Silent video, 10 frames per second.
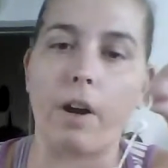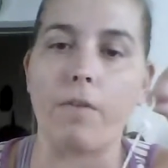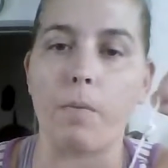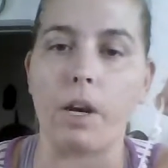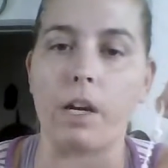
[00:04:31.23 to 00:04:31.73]
for
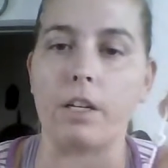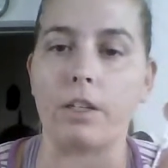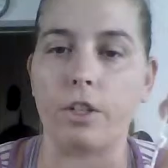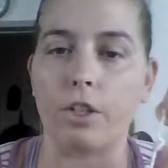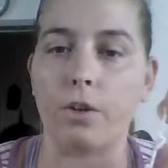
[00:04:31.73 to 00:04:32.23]
everybody to
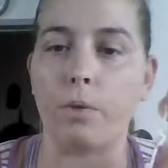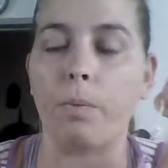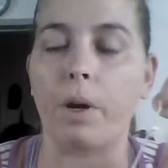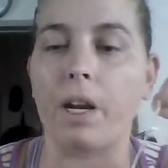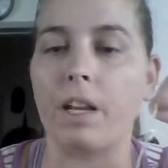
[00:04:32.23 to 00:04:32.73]
do,
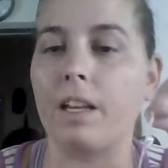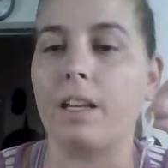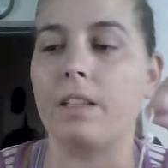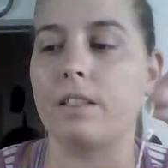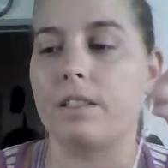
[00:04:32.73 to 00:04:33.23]
but it
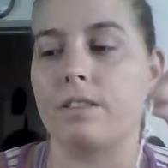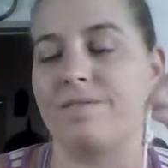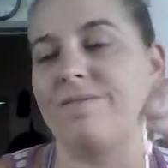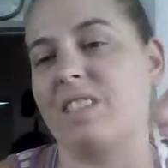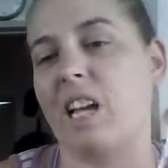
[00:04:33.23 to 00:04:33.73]
is
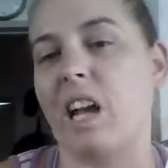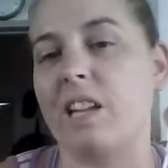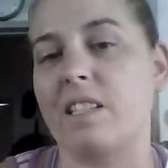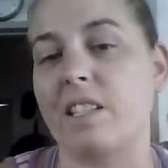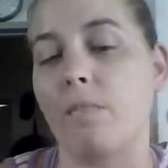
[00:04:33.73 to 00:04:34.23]

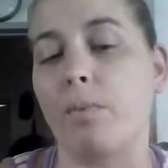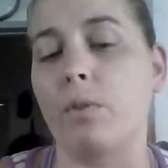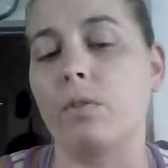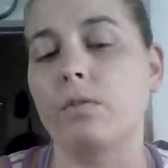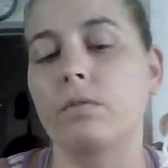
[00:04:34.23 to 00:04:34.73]
kind of
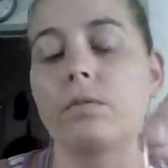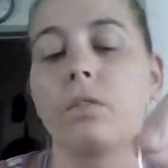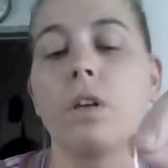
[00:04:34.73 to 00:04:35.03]
simple.